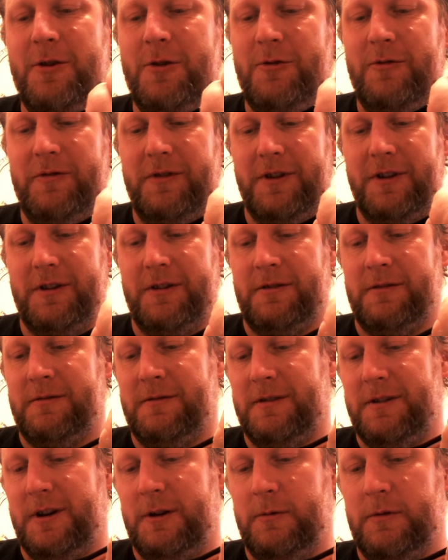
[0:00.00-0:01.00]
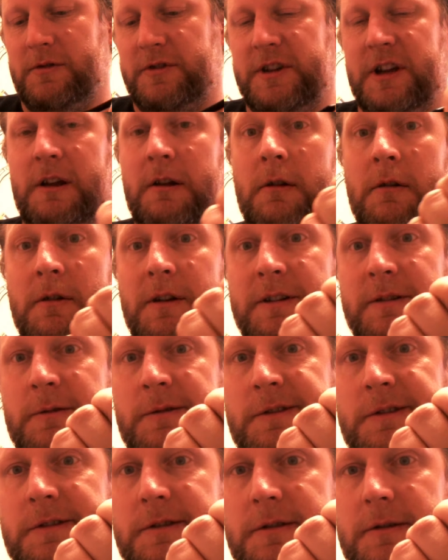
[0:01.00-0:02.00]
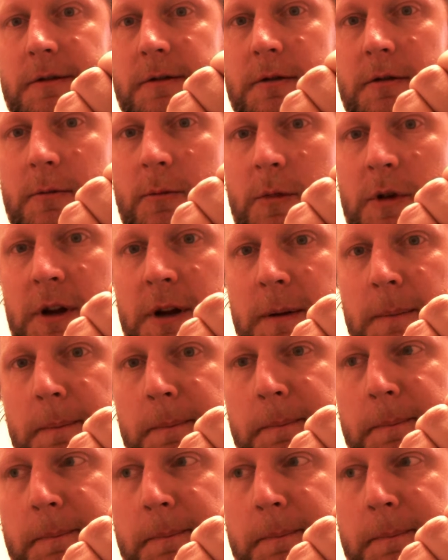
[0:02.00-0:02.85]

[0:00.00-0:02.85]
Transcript: overkill. I won't say how long this one's took me.